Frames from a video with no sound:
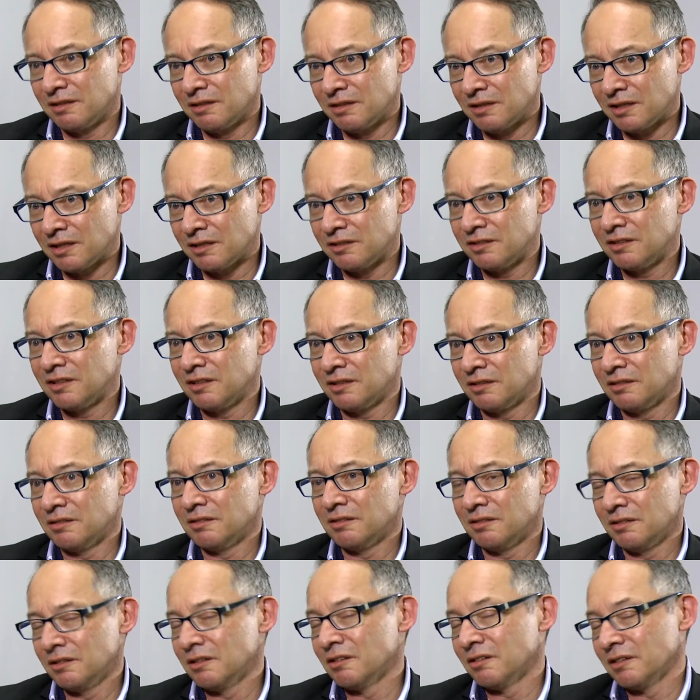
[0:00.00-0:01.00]
that
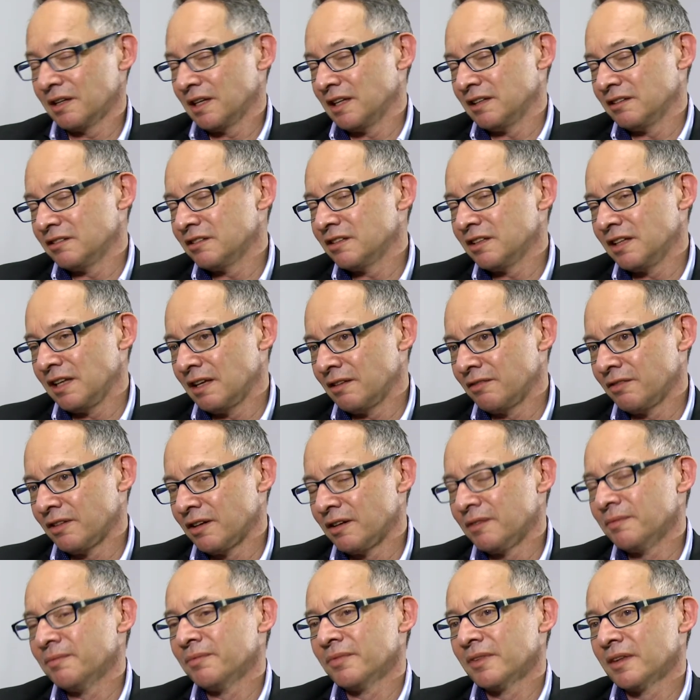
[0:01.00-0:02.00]
again,
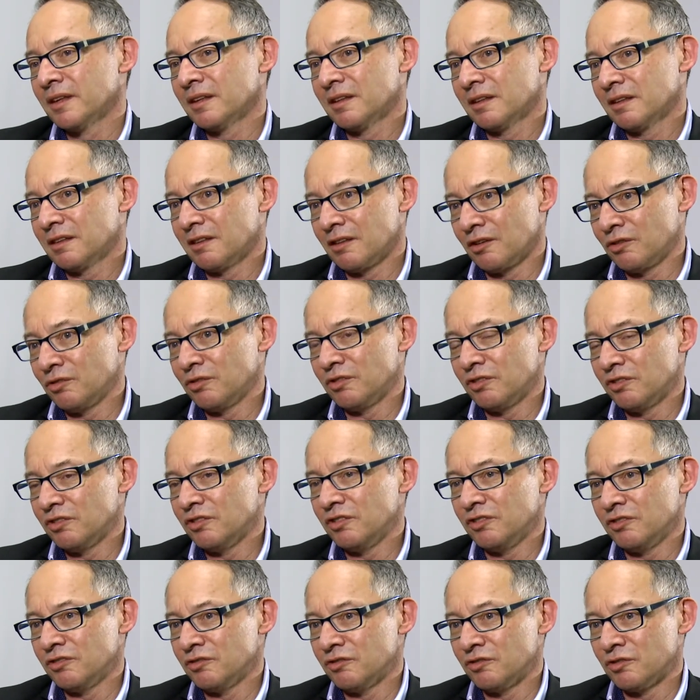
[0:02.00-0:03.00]
together those
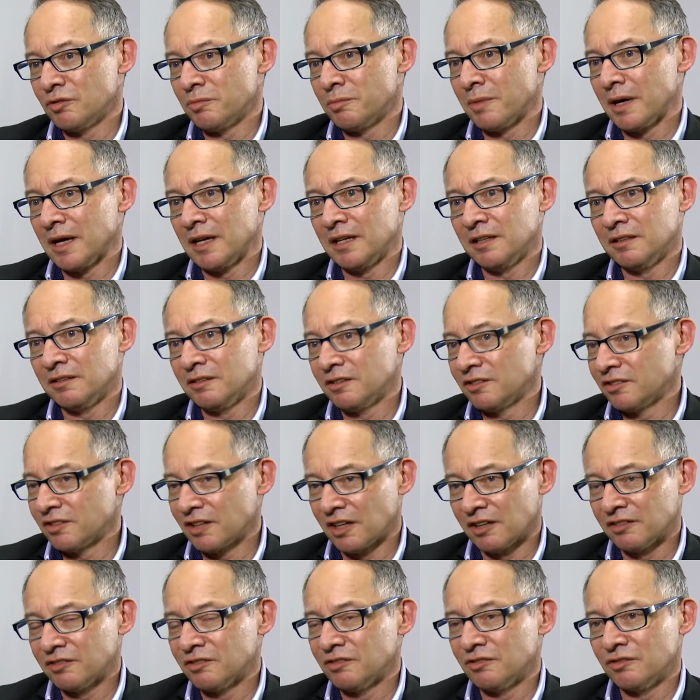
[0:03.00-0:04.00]
decisions are made,
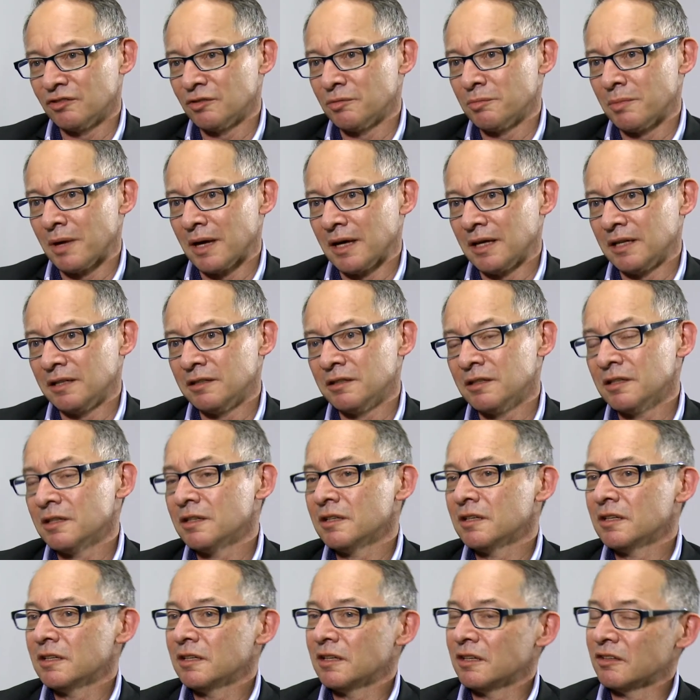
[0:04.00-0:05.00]
discussions are made.
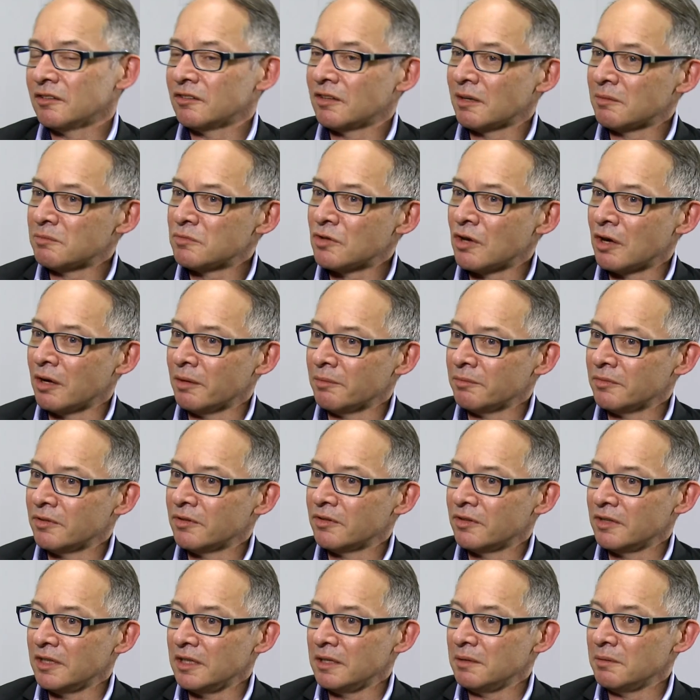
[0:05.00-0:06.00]
Now
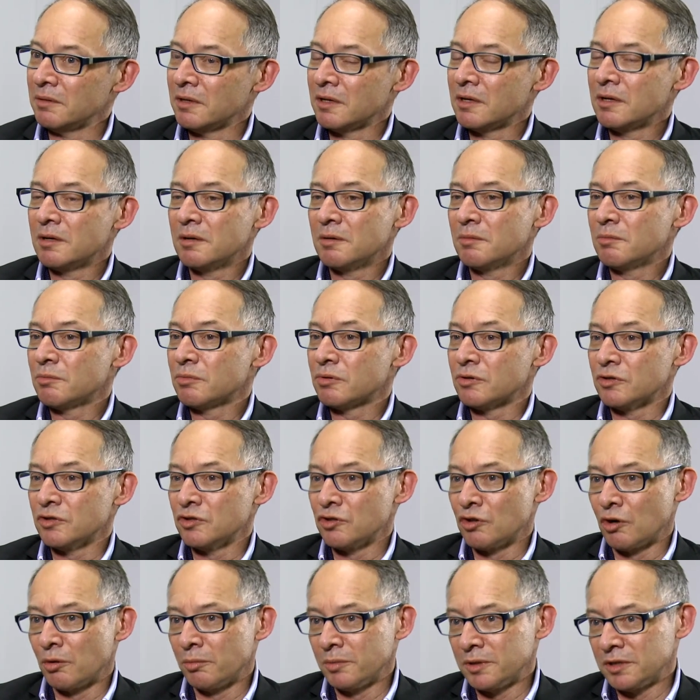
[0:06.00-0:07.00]
sometimes the
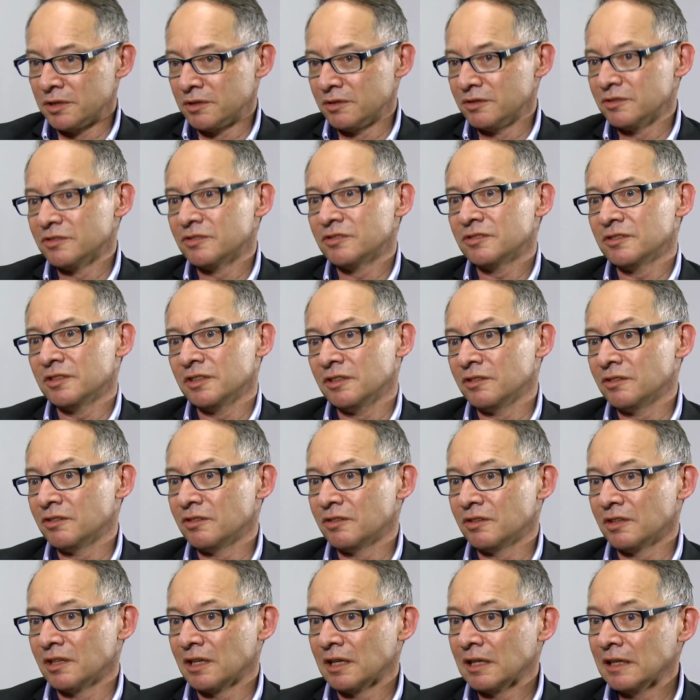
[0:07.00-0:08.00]
predominance
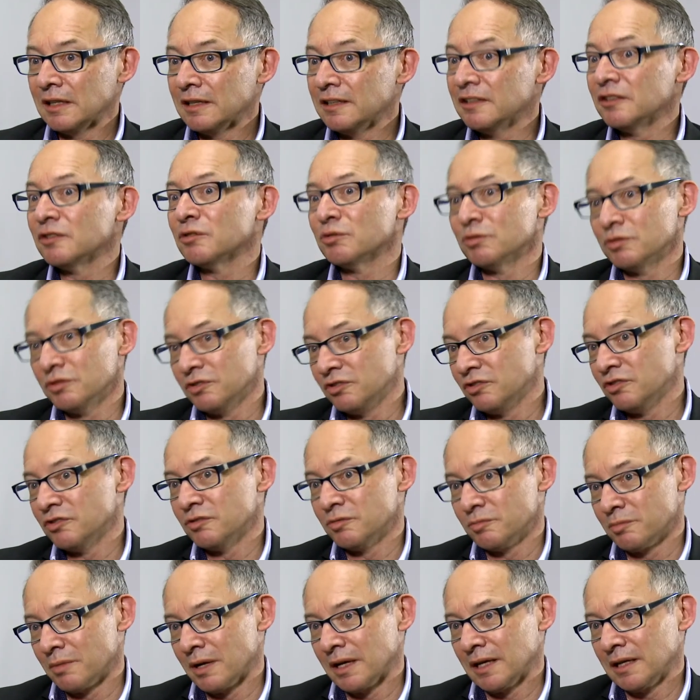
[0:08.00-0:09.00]
is the clinical
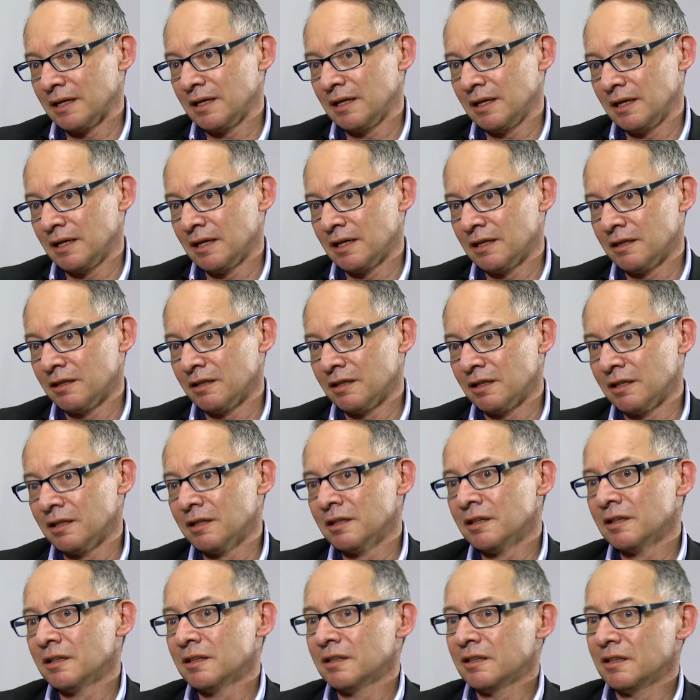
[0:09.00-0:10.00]
decision making and
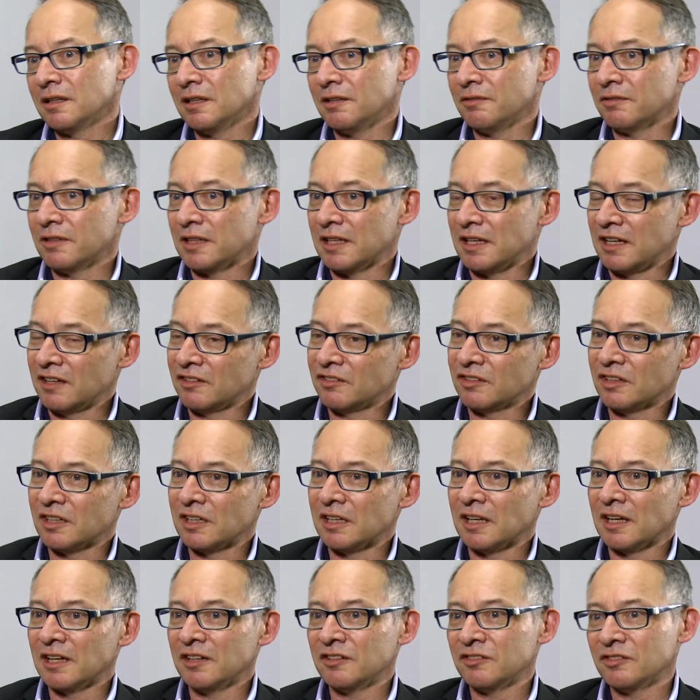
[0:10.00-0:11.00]
either the
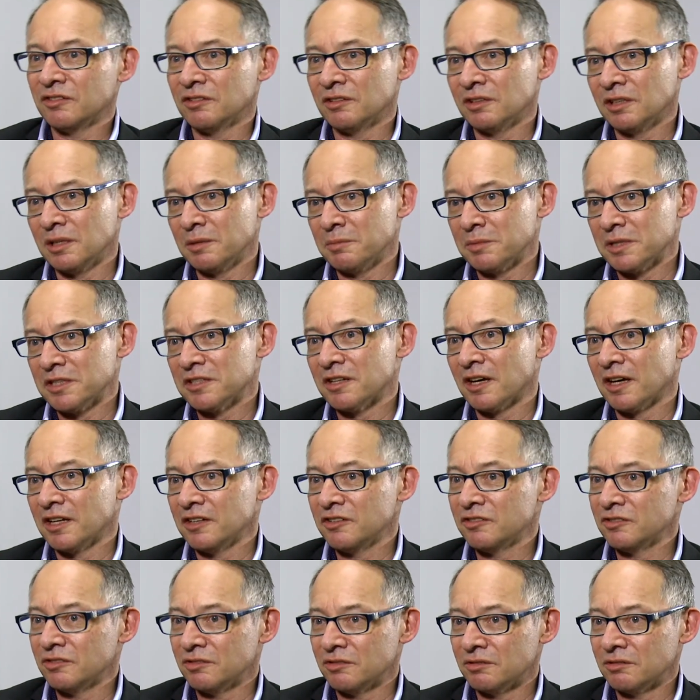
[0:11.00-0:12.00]
escalation,
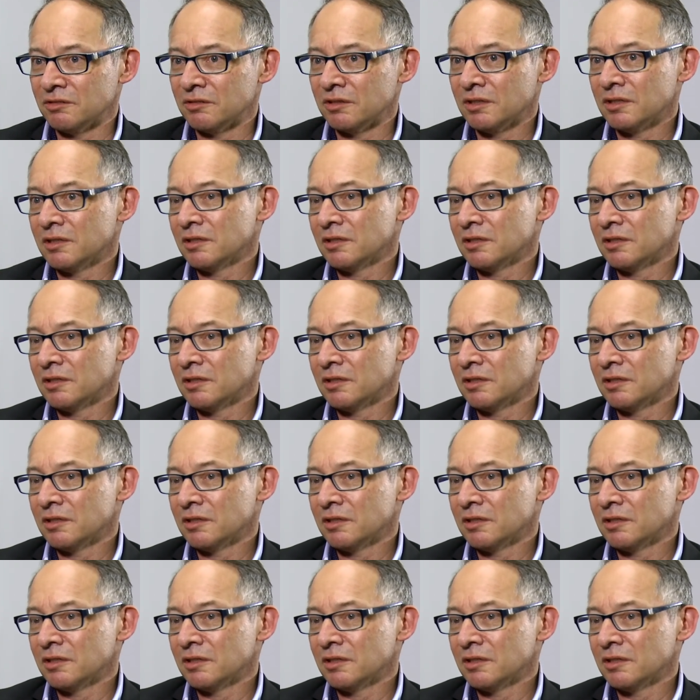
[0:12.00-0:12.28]
limitation,